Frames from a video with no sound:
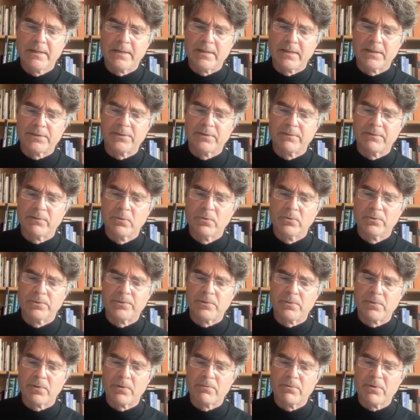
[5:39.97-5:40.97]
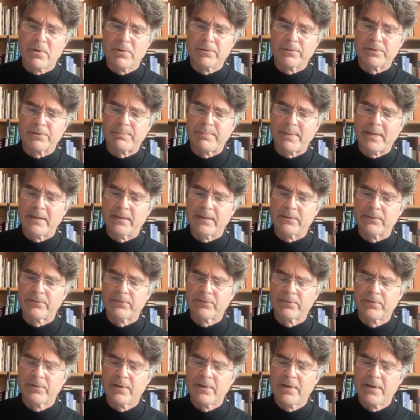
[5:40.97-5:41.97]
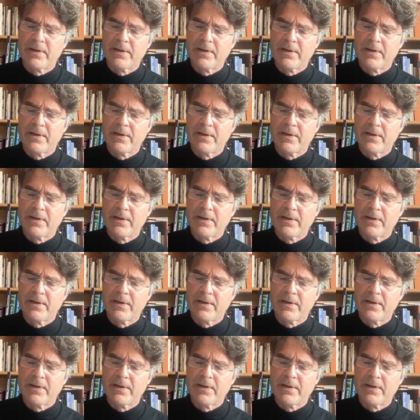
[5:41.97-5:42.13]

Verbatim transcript: unless, of course, you're a wrong spouse.